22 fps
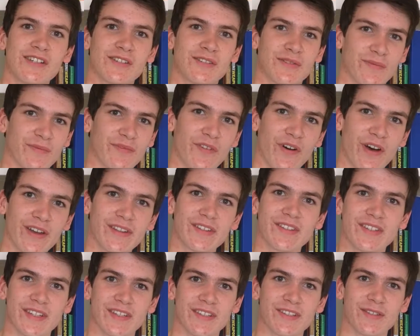Some
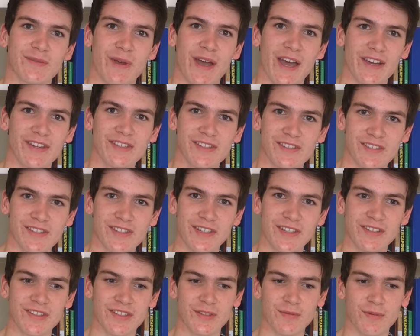fight scenes, some action
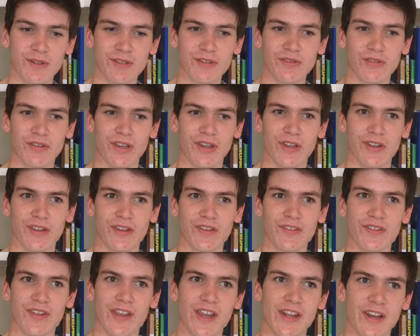scenes, especially
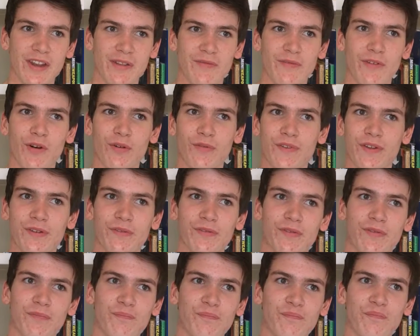the scene
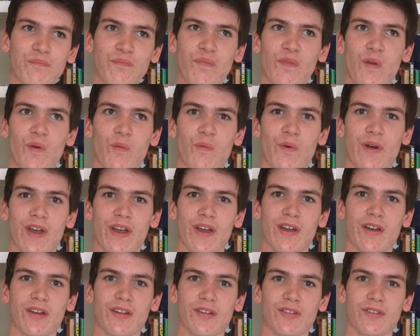involving
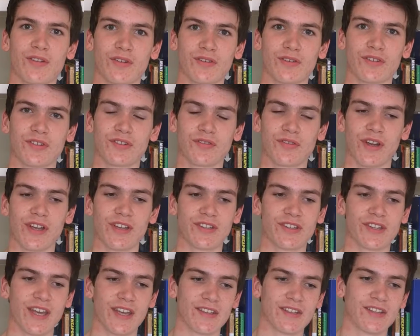where Doctor
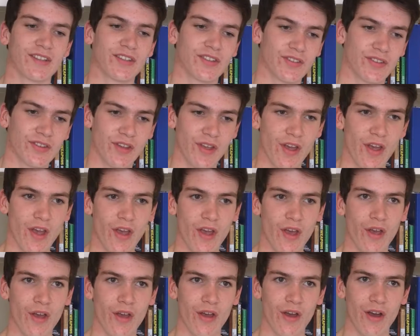Strange gets his
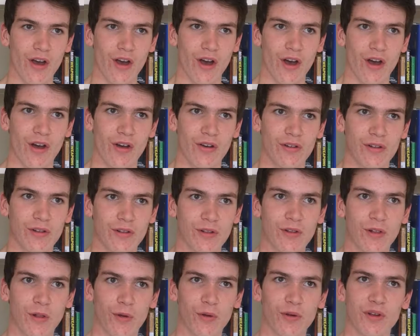
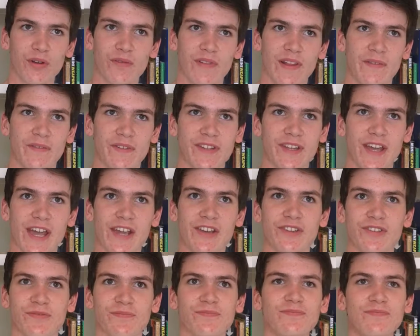cloak of
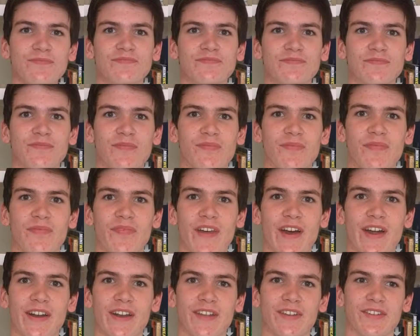levitation.
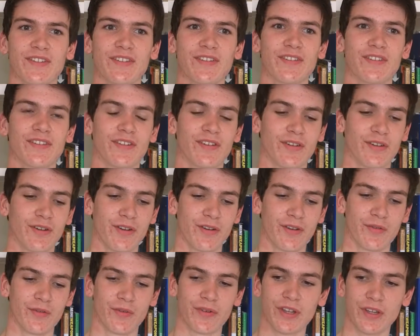That is
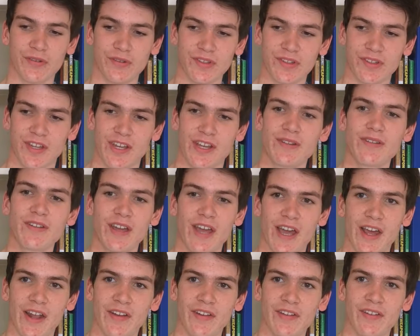a really good scene,
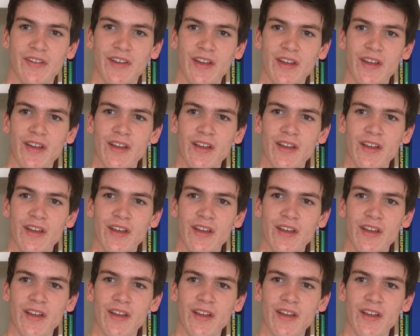and